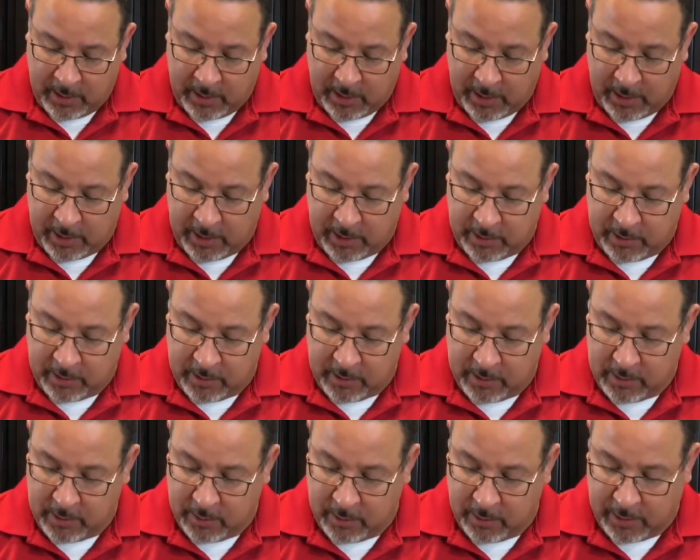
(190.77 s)
And
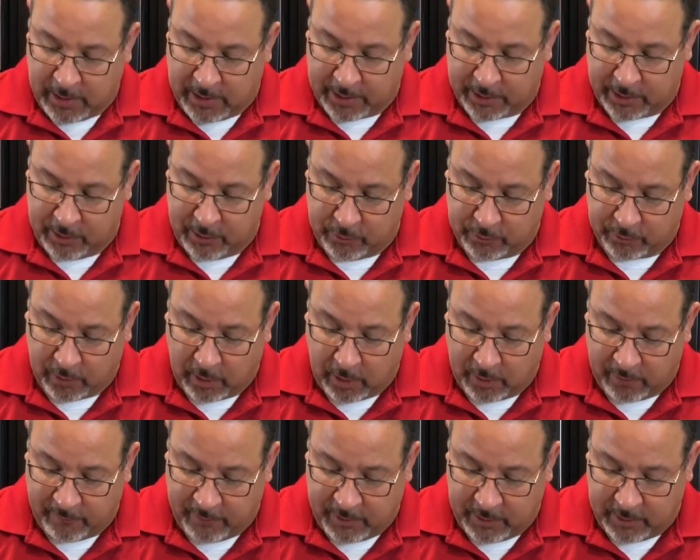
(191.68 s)
you're not going to use
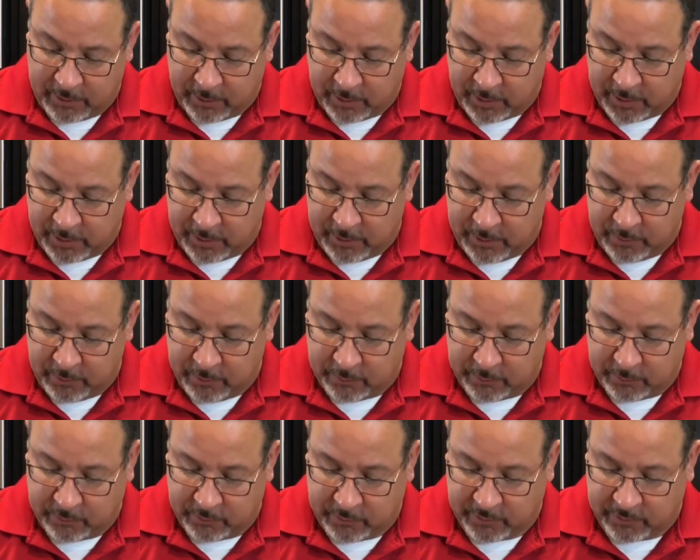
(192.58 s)
all of it, you're going to use
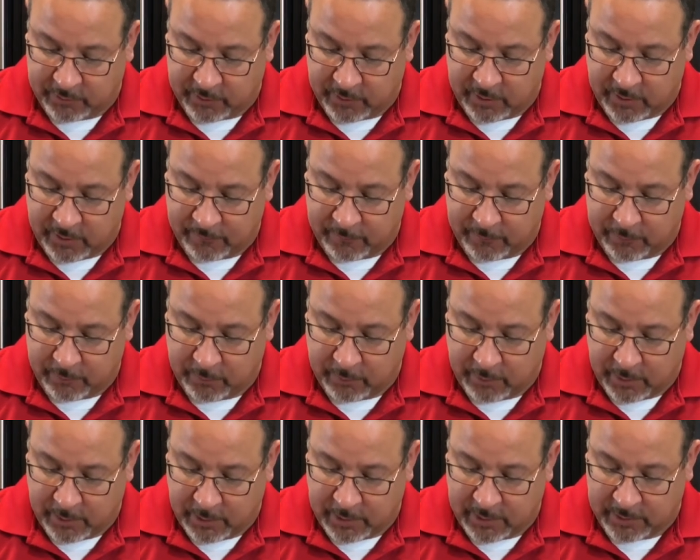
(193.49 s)
just enough to
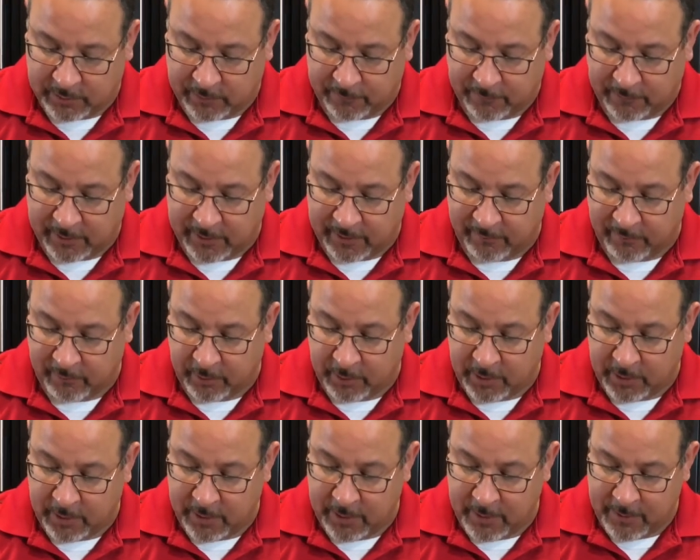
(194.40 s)
get the
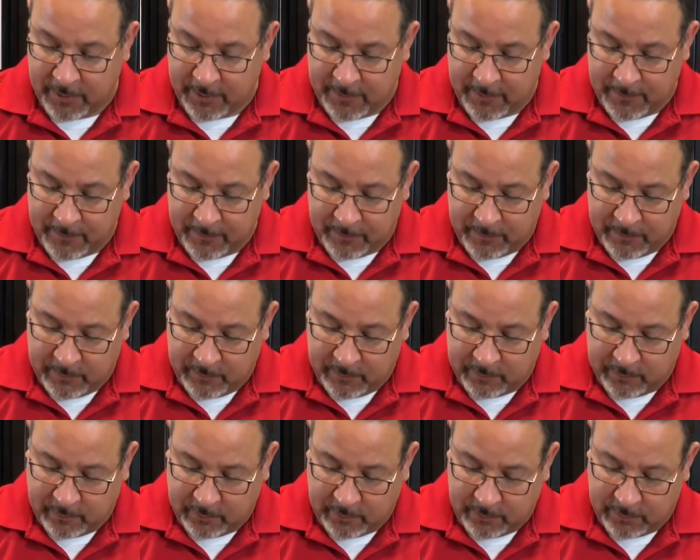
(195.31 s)
flavoring.
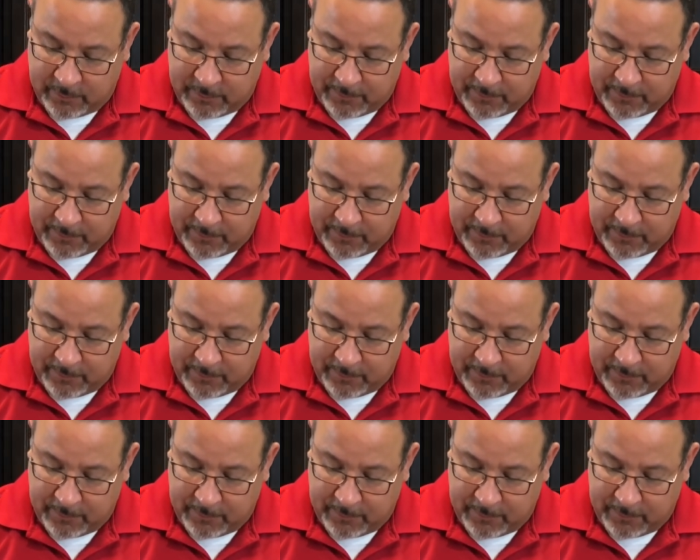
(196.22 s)
So